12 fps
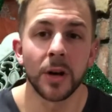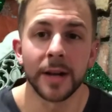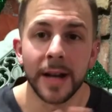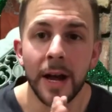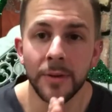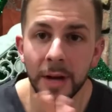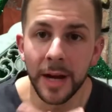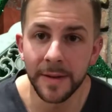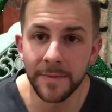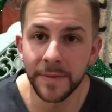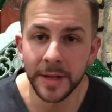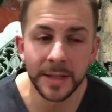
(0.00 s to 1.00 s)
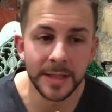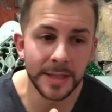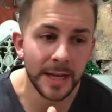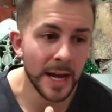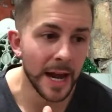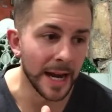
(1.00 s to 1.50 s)
out right in fitness,
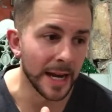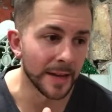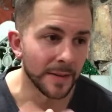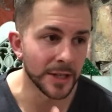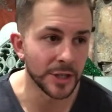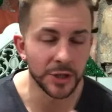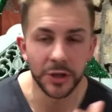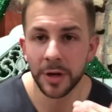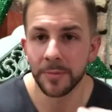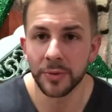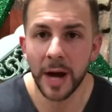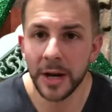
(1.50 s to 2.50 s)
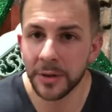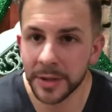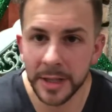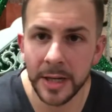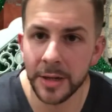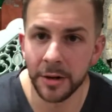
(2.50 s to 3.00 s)
and they just jump right on the
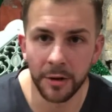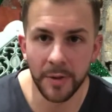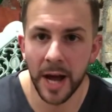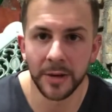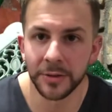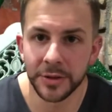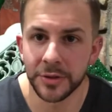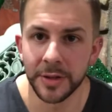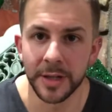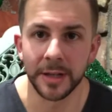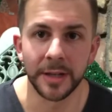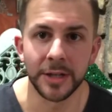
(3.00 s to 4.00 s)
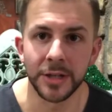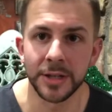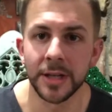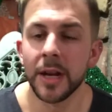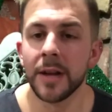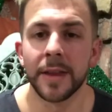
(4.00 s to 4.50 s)
gear or right on the trend, and
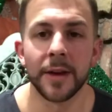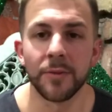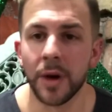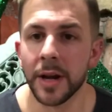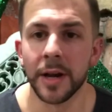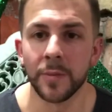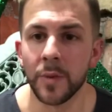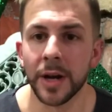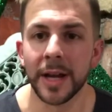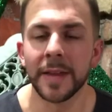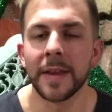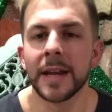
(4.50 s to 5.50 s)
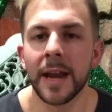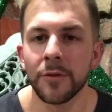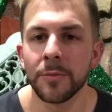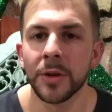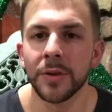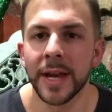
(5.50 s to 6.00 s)
they run it, and they never
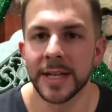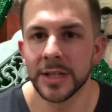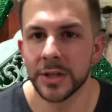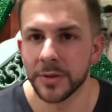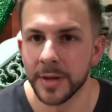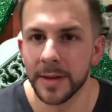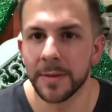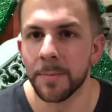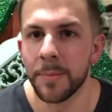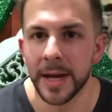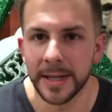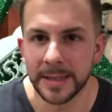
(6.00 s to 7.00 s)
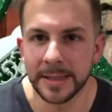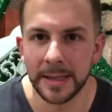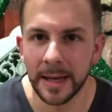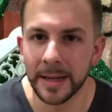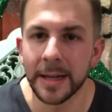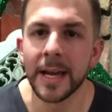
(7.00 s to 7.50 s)
build that strength base.
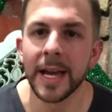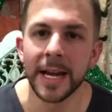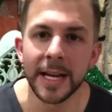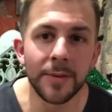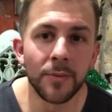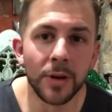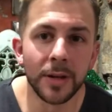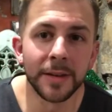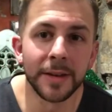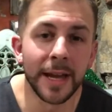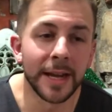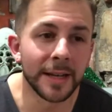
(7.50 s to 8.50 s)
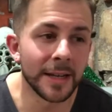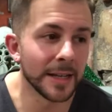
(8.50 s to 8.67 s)
Like anyone that